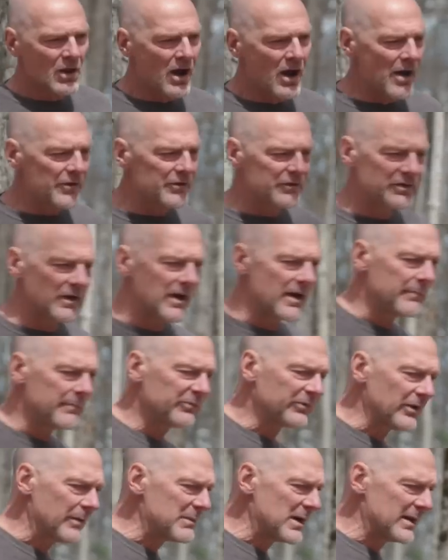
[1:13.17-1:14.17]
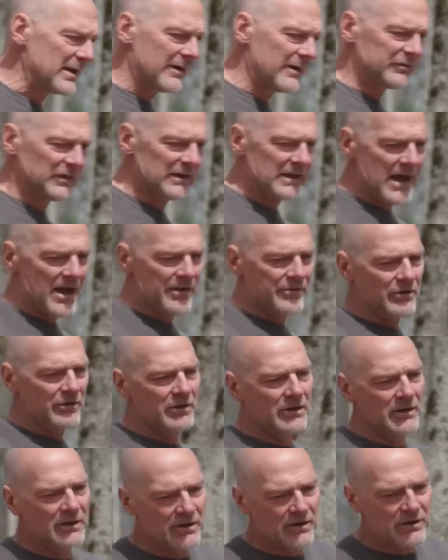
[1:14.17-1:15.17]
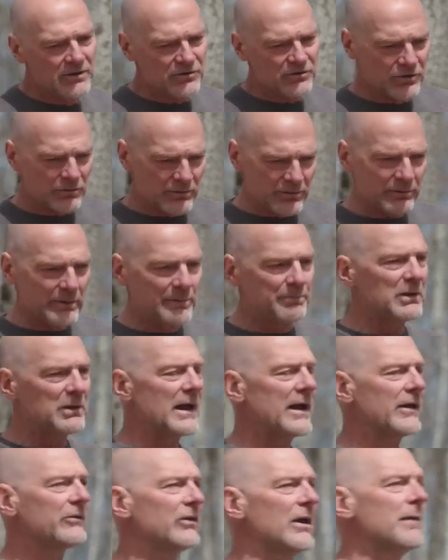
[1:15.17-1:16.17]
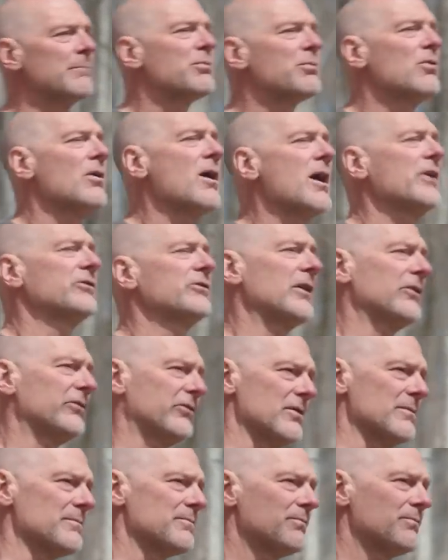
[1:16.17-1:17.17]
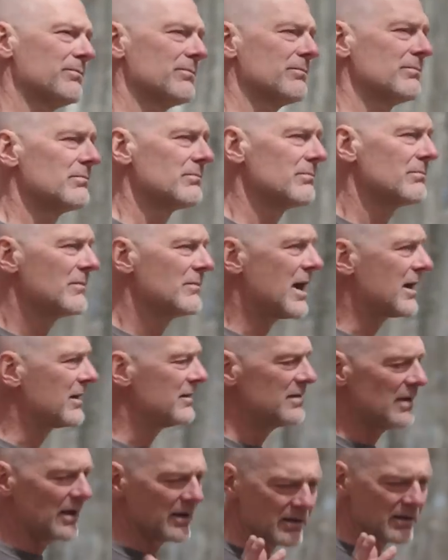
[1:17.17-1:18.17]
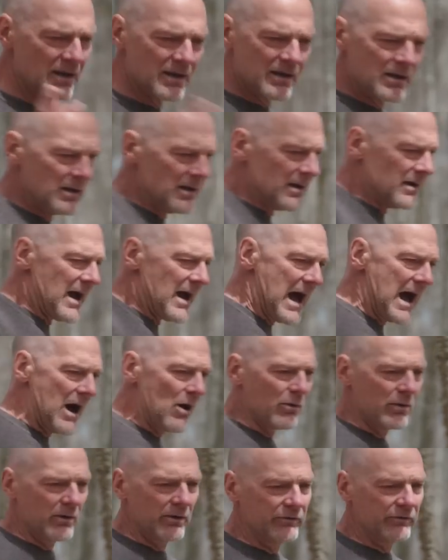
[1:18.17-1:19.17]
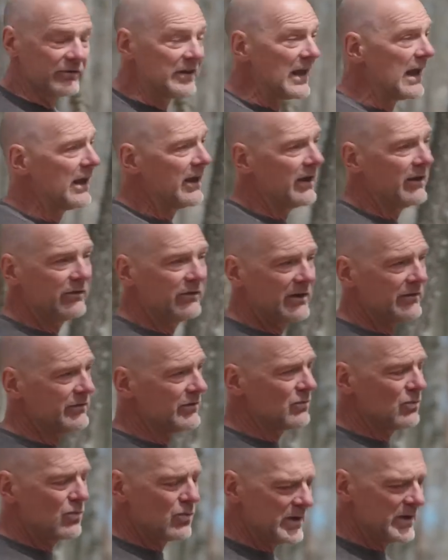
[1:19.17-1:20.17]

Other times I might have to gather two or three plants and process them. That could take hours, days, even